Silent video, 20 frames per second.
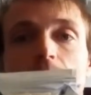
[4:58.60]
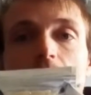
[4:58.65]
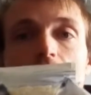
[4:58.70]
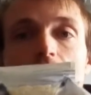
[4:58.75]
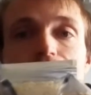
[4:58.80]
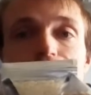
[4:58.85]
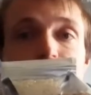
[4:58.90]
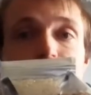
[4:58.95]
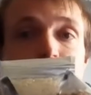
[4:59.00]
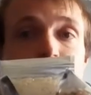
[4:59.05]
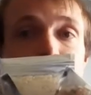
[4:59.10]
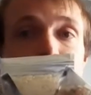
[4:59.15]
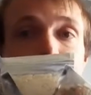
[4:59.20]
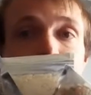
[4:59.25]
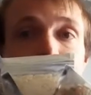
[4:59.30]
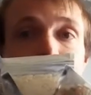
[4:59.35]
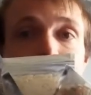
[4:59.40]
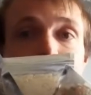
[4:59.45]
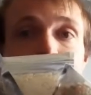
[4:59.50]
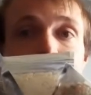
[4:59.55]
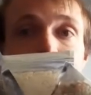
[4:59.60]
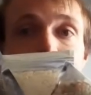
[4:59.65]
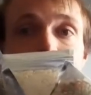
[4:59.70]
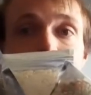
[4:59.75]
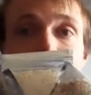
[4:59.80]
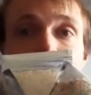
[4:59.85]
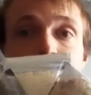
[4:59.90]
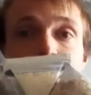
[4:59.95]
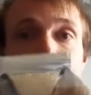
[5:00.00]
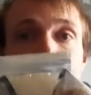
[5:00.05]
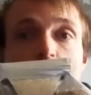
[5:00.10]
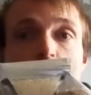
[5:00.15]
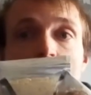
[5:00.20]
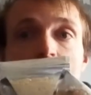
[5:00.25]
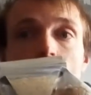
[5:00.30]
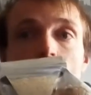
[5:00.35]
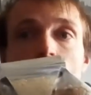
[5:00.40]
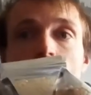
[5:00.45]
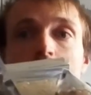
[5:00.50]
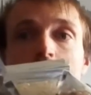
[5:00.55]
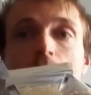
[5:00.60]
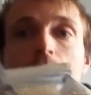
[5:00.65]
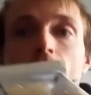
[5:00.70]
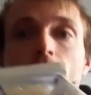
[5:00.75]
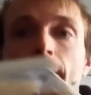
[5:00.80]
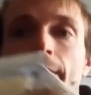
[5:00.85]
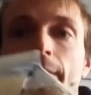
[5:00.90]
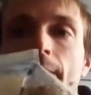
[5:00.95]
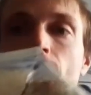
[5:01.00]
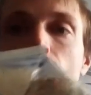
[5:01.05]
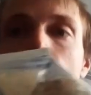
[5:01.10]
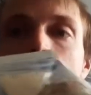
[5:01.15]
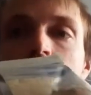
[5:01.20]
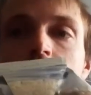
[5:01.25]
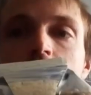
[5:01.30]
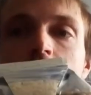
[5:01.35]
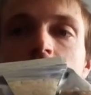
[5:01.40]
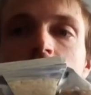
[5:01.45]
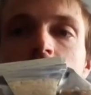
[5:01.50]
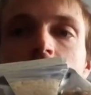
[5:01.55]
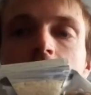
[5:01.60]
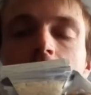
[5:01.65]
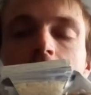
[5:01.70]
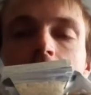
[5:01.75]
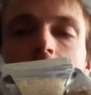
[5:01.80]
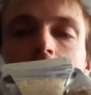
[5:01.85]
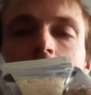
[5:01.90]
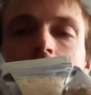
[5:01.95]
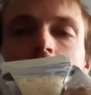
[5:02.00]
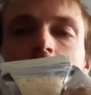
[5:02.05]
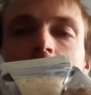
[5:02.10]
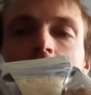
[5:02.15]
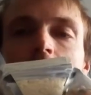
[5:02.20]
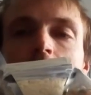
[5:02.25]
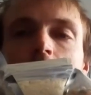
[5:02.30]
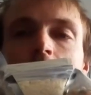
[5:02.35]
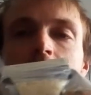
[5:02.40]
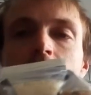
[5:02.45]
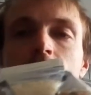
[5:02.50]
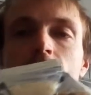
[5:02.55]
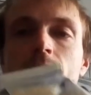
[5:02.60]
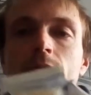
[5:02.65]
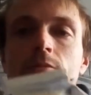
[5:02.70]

meal. Really good meal. I'm just going to take a thing for a minute.